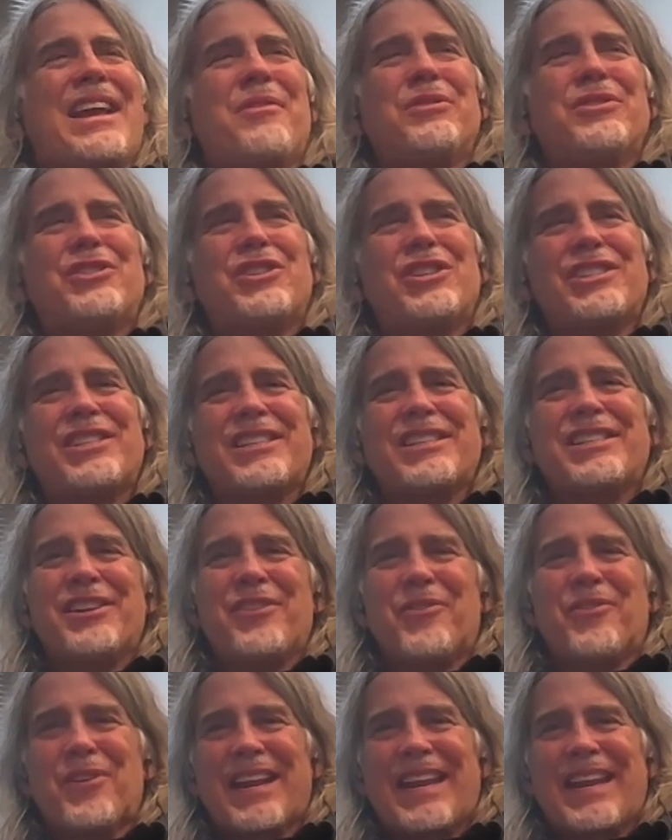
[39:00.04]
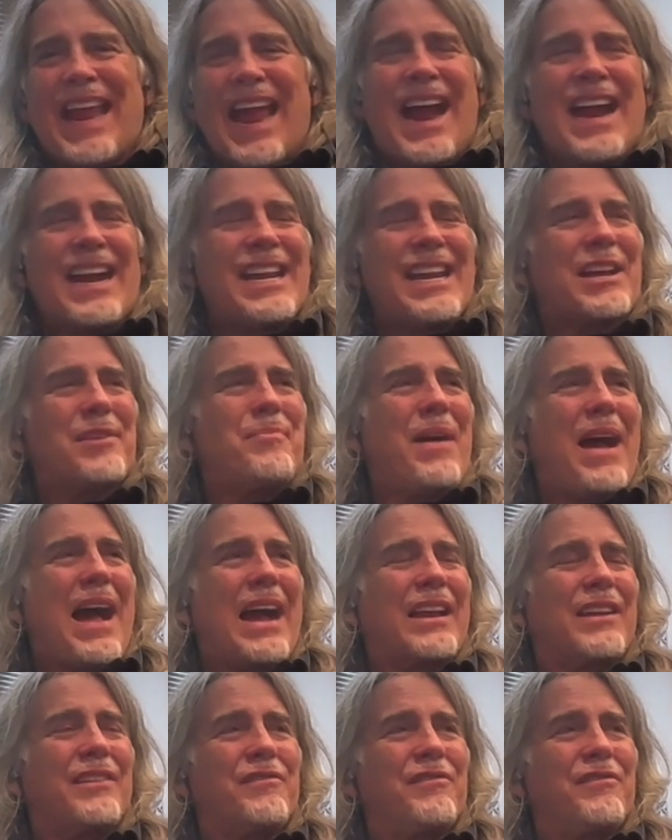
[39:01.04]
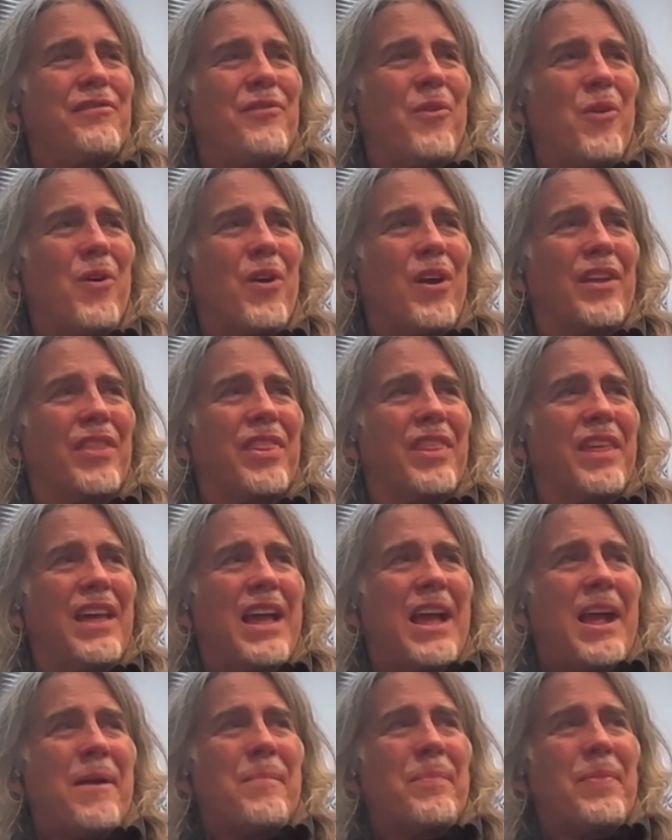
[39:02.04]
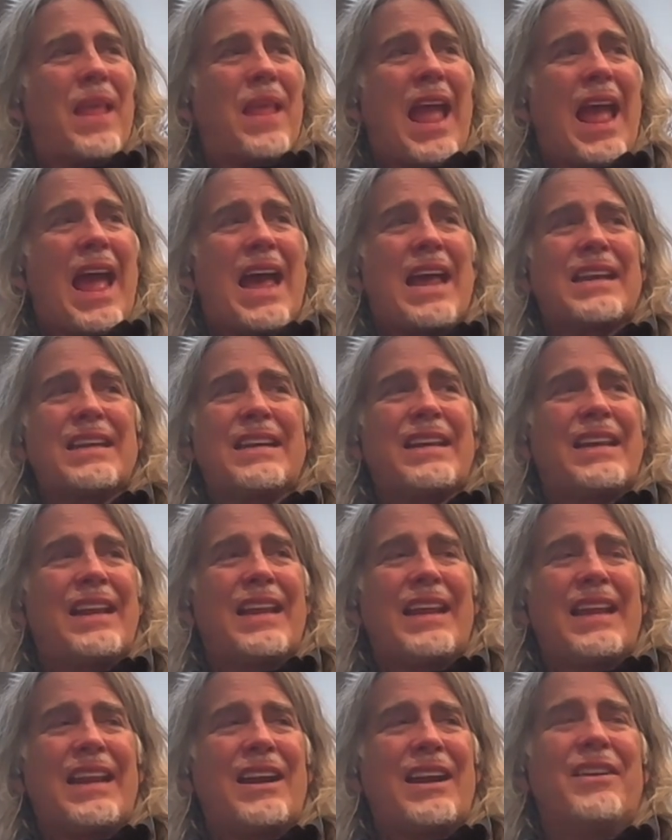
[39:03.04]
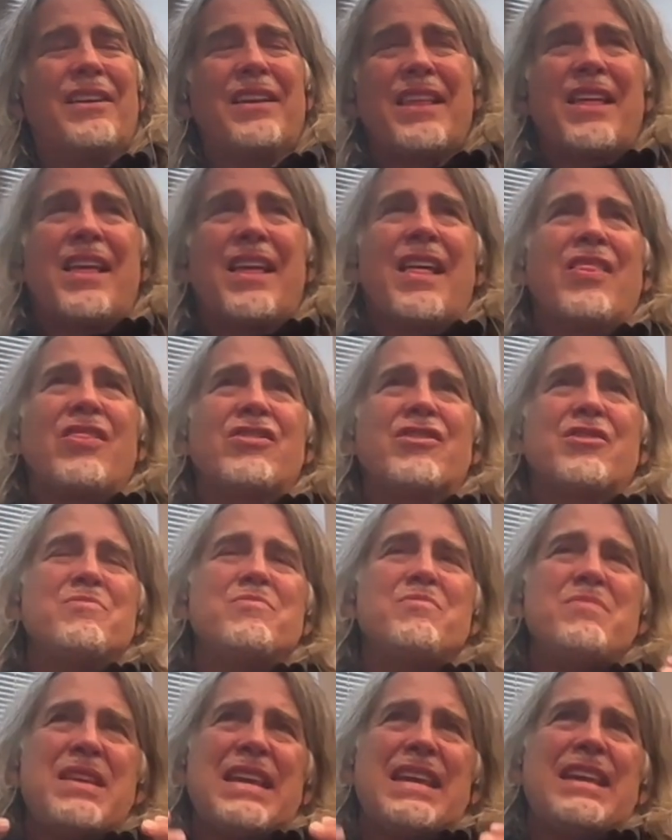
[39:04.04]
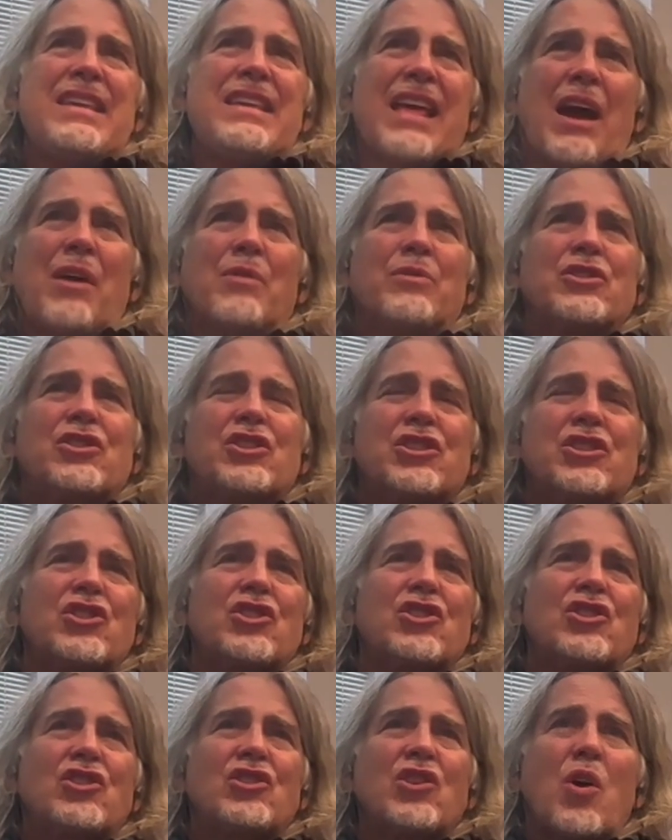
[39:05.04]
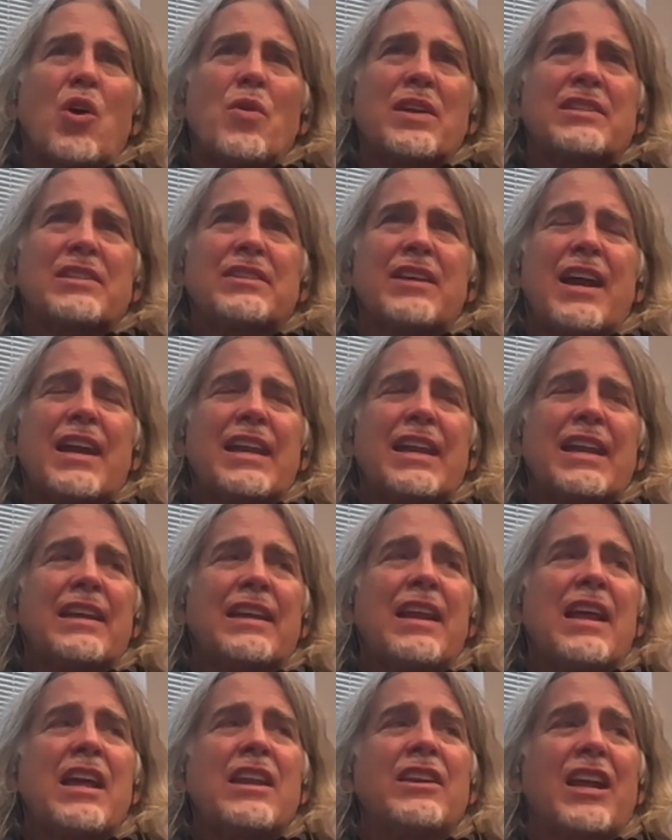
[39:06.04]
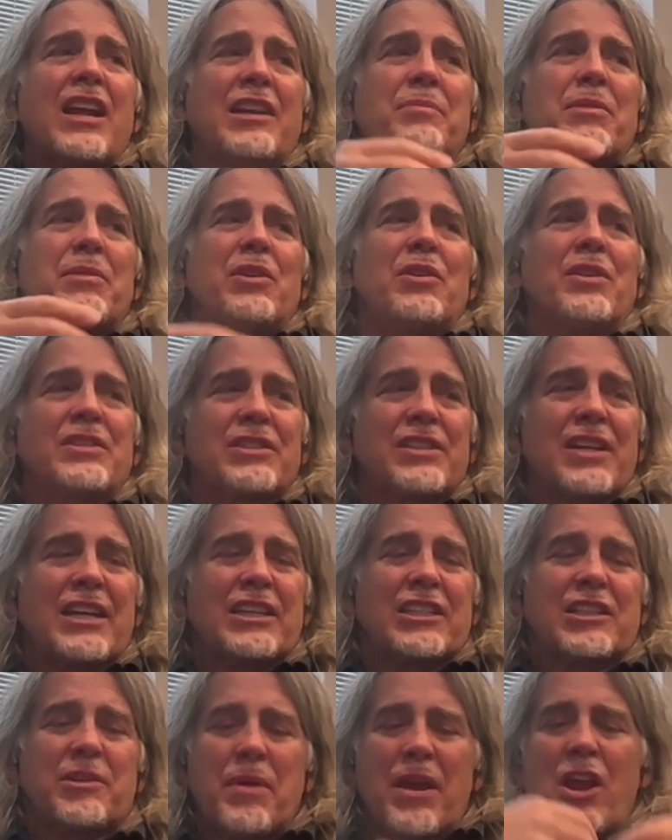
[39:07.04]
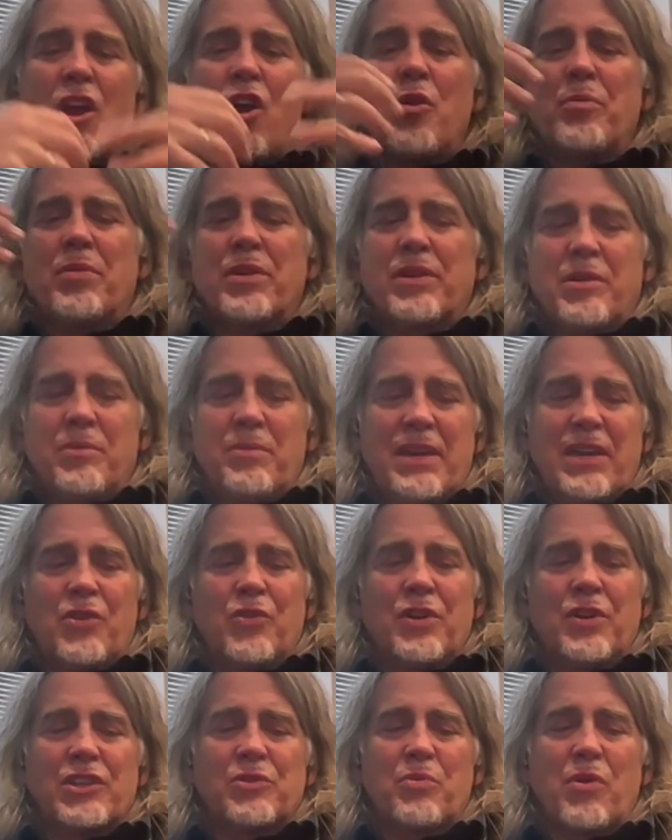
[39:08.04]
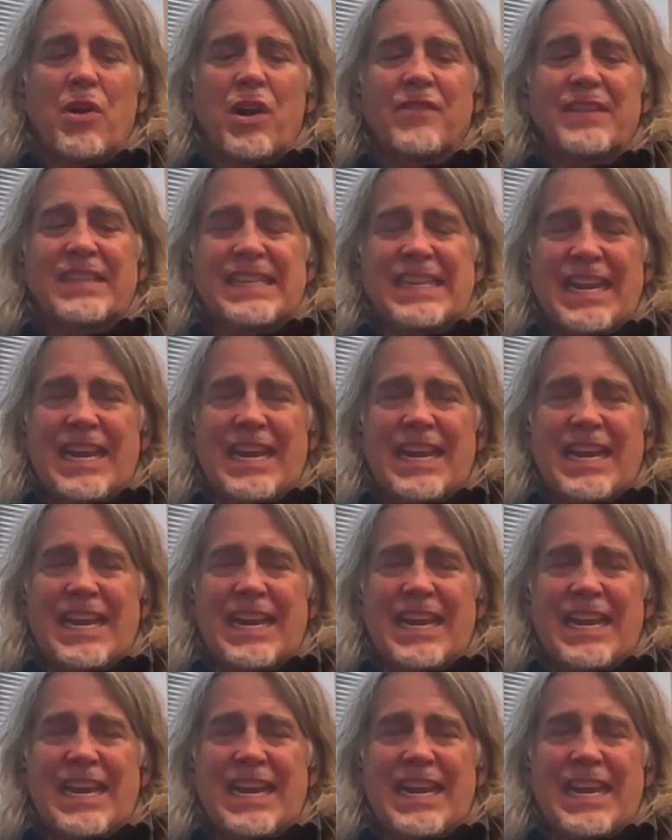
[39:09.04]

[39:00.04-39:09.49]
it was just such an organic back and forth. And, to me, that was just so exciting, not to be doing science on my own, but to be doing as part of a team where